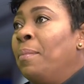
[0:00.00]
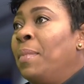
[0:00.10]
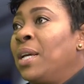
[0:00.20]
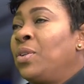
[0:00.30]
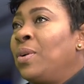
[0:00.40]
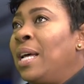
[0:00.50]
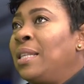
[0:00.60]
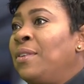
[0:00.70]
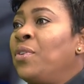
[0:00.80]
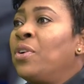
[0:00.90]
Make sure
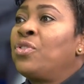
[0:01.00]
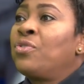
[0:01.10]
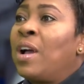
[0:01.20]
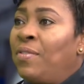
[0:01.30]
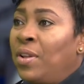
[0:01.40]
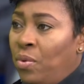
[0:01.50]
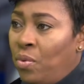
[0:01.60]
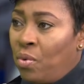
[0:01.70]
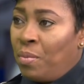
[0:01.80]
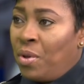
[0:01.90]
that if you're traveling
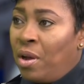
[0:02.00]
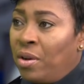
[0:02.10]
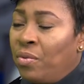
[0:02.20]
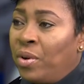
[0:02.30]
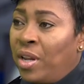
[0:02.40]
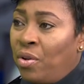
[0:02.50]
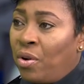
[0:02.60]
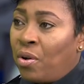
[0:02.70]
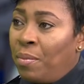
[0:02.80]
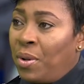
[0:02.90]
home, you're on the road and
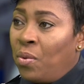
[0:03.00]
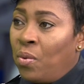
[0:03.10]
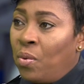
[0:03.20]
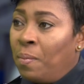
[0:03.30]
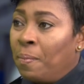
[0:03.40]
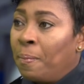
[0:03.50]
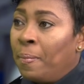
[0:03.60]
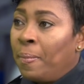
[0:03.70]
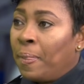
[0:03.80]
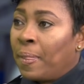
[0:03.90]
you're coming home,
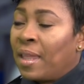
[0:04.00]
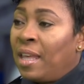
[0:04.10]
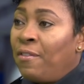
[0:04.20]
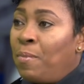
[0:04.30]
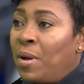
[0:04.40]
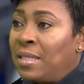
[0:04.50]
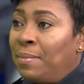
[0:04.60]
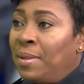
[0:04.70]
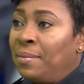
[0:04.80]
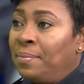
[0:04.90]
if
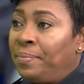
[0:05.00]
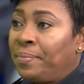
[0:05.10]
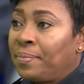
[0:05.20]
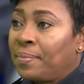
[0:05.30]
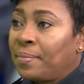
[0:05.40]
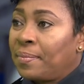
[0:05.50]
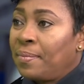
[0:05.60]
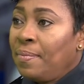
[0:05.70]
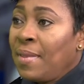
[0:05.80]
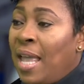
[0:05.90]
possible,
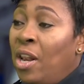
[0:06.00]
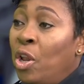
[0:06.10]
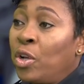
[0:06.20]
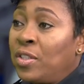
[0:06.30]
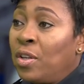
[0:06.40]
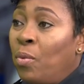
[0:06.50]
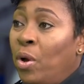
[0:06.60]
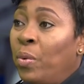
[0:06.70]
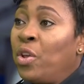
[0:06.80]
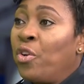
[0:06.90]
alert
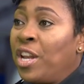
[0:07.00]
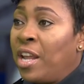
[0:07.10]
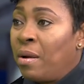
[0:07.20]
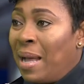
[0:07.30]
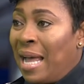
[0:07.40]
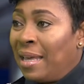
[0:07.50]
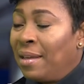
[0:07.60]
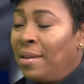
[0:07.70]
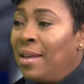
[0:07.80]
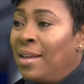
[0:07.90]
someone when you're
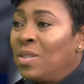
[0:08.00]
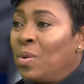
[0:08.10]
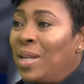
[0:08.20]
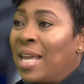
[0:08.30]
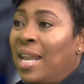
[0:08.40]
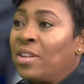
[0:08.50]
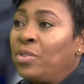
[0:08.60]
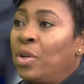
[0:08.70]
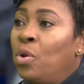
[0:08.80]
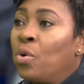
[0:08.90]
nearby so they can
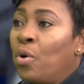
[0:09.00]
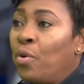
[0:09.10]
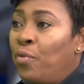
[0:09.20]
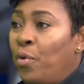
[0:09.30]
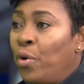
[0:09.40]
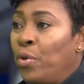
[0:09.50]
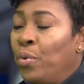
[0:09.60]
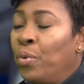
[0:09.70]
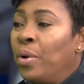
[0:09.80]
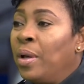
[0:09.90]
actually look out for
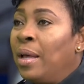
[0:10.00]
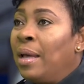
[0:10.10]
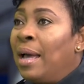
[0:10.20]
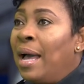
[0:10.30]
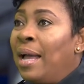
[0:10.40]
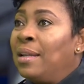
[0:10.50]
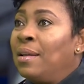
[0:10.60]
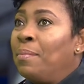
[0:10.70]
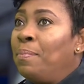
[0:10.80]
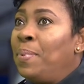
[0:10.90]
you and
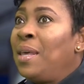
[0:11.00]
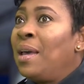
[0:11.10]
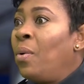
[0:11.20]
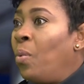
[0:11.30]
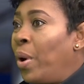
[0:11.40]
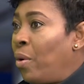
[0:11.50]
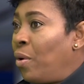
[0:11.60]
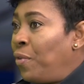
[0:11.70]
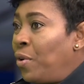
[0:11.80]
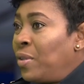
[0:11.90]
be aware
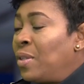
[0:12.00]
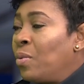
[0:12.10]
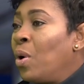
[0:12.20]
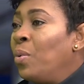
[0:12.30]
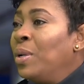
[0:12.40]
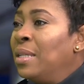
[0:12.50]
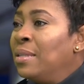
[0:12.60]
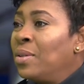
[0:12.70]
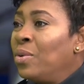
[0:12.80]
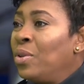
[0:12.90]
of your
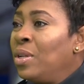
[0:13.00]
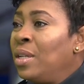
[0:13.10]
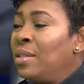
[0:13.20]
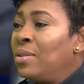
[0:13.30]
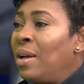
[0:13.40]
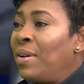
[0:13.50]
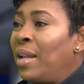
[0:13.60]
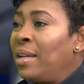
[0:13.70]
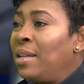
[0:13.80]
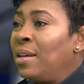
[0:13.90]
surroundings. So you need to have an
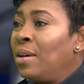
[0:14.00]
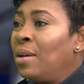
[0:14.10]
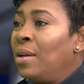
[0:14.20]
idea,